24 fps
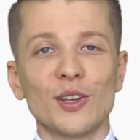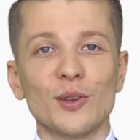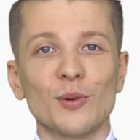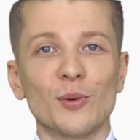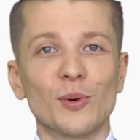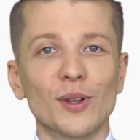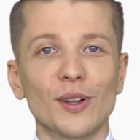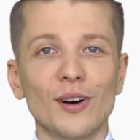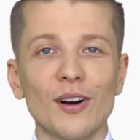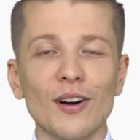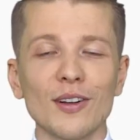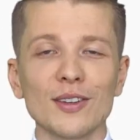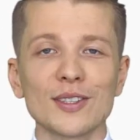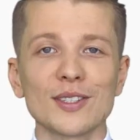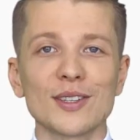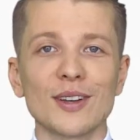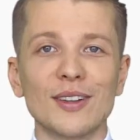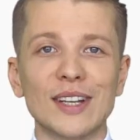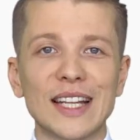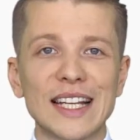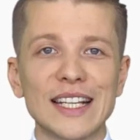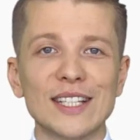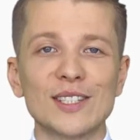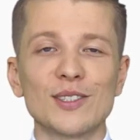You will also
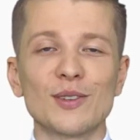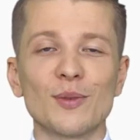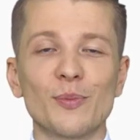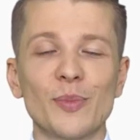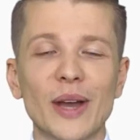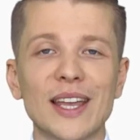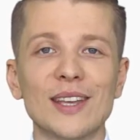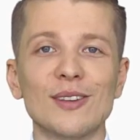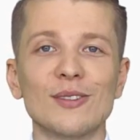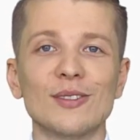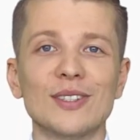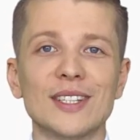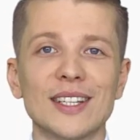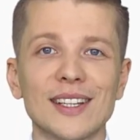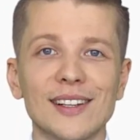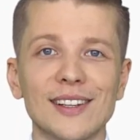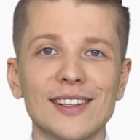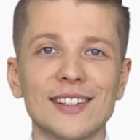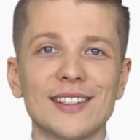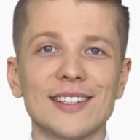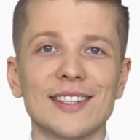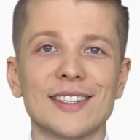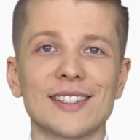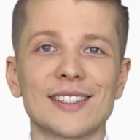need to pay
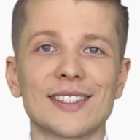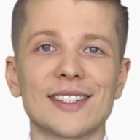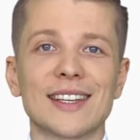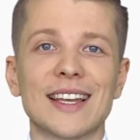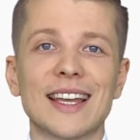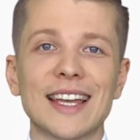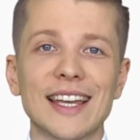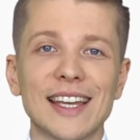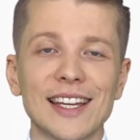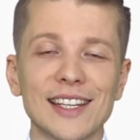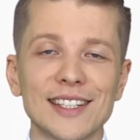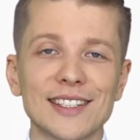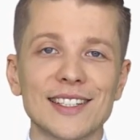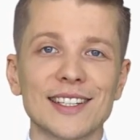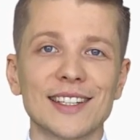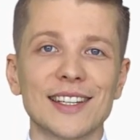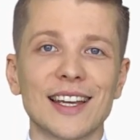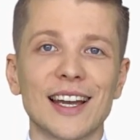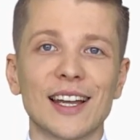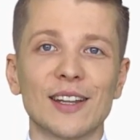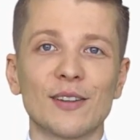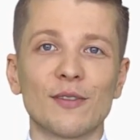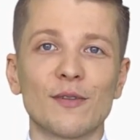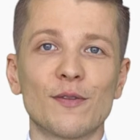utilities,
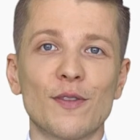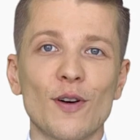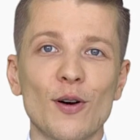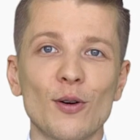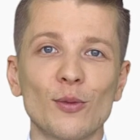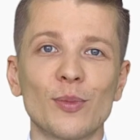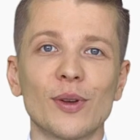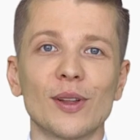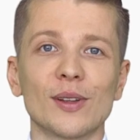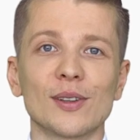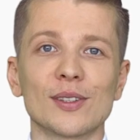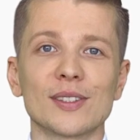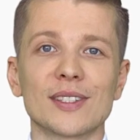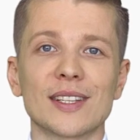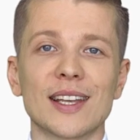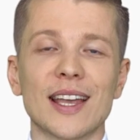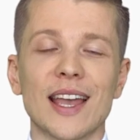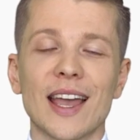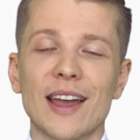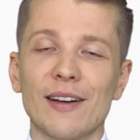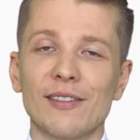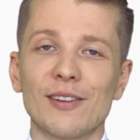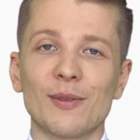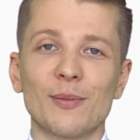internet, phone bills
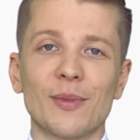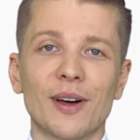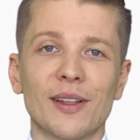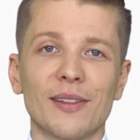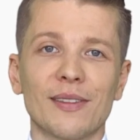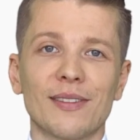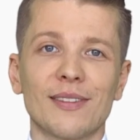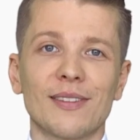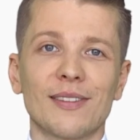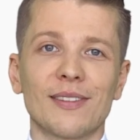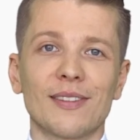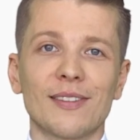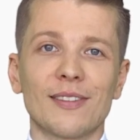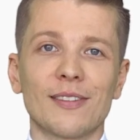every month.